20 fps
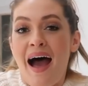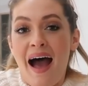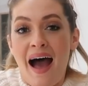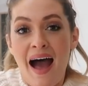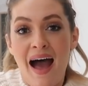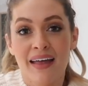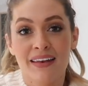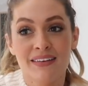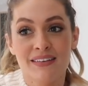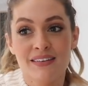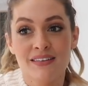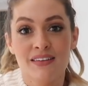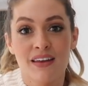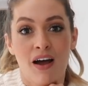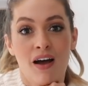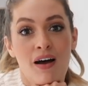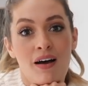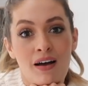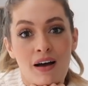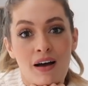And
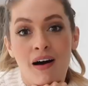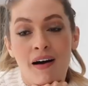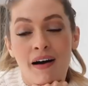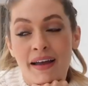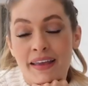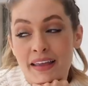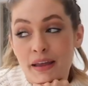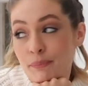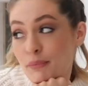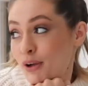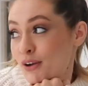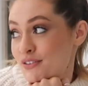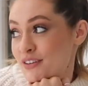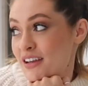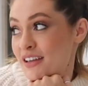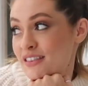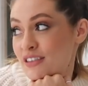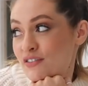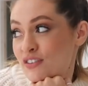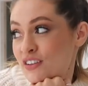I am going to
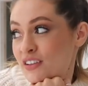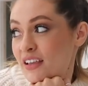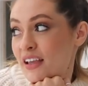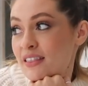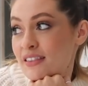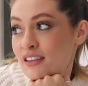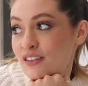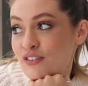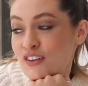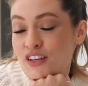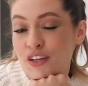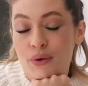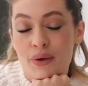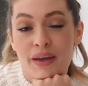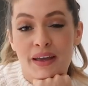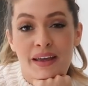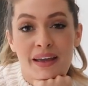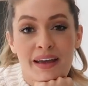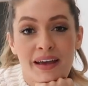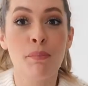end, the end this video
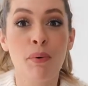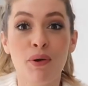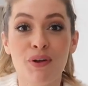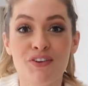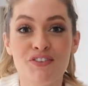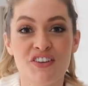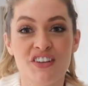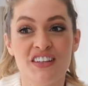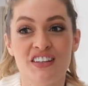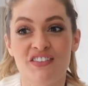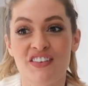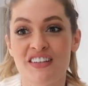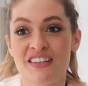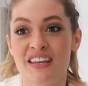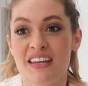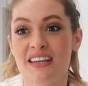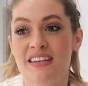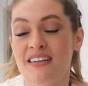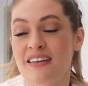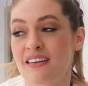here. Apologies if it
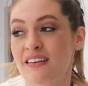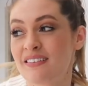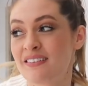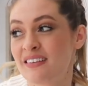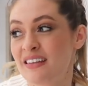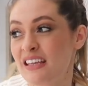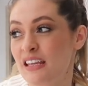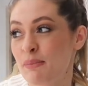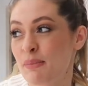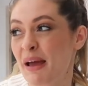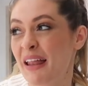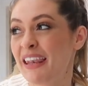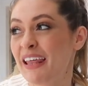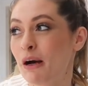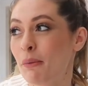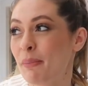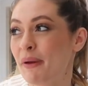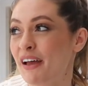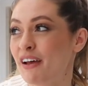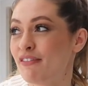did seem a
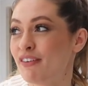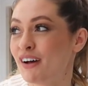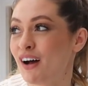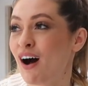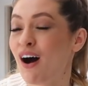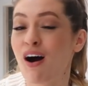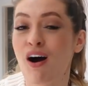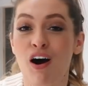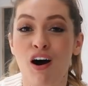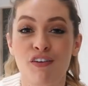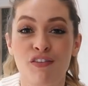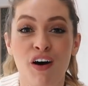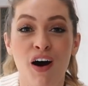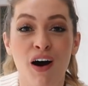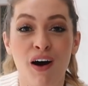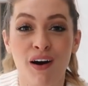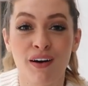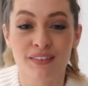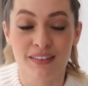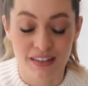little bit of a
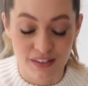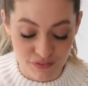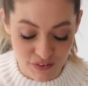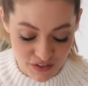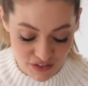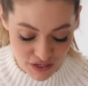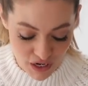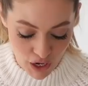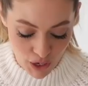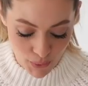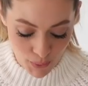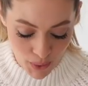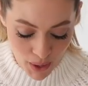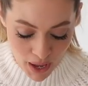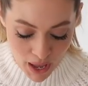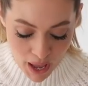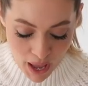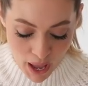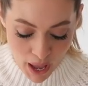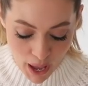half-hearted video,
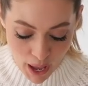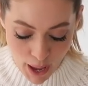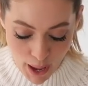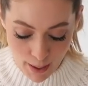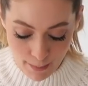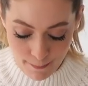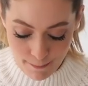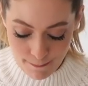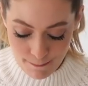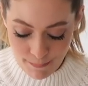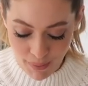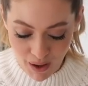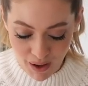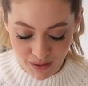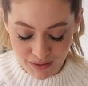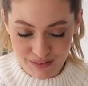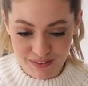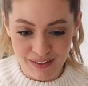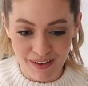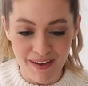um,
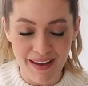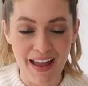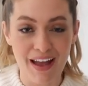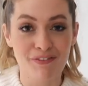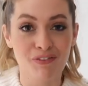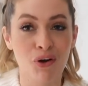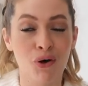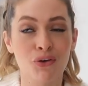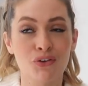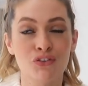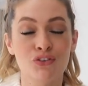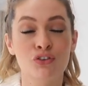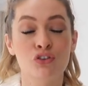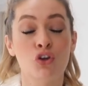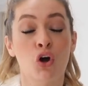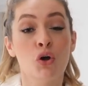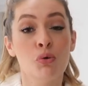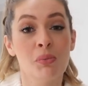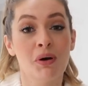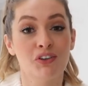but I have got
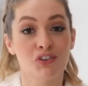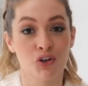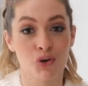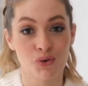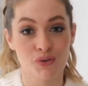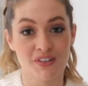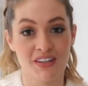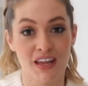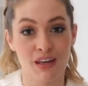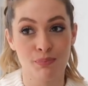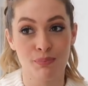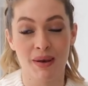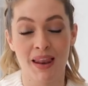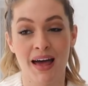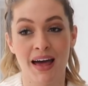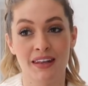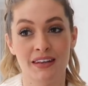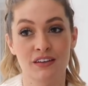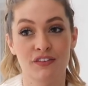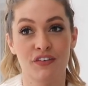so much content
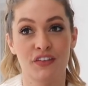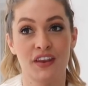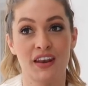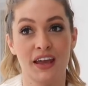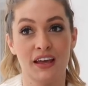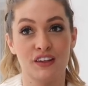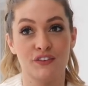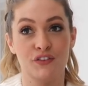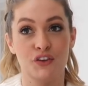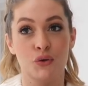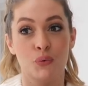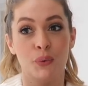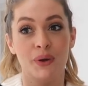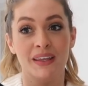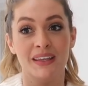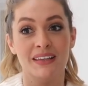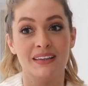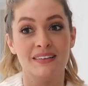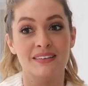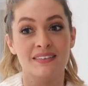planned for the next few
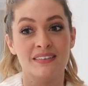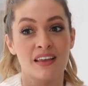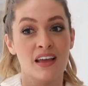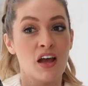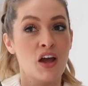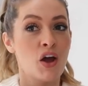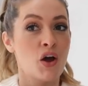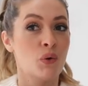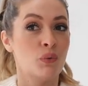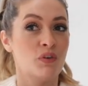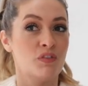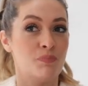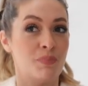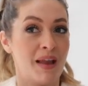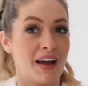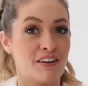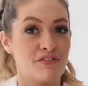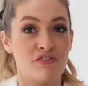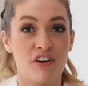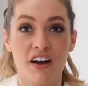weeks. With
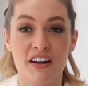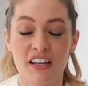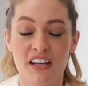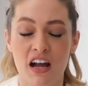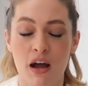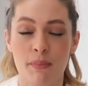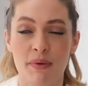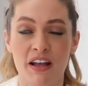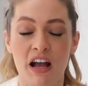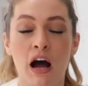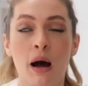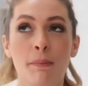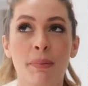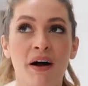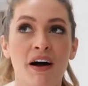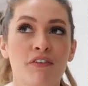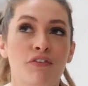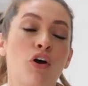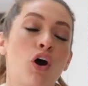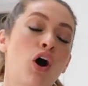Black Friday coming up,
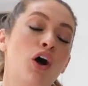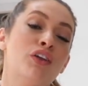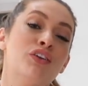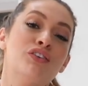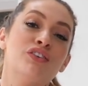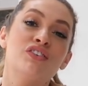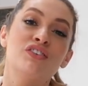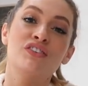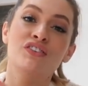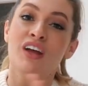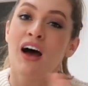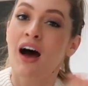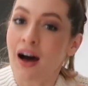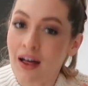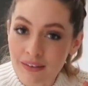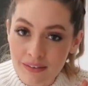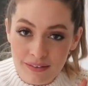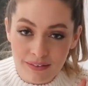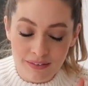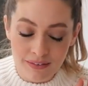I've got
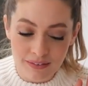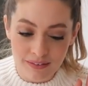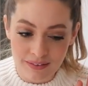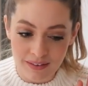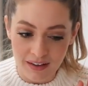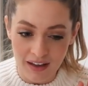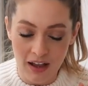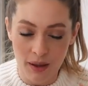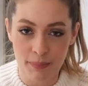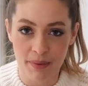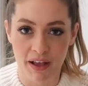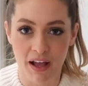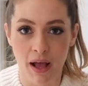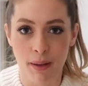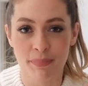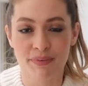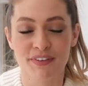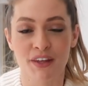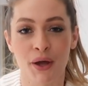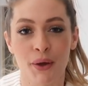tons coming
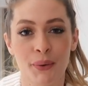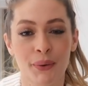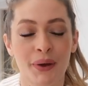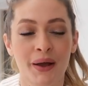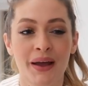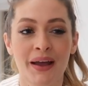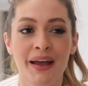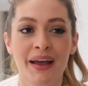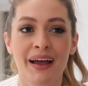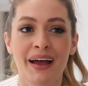up, so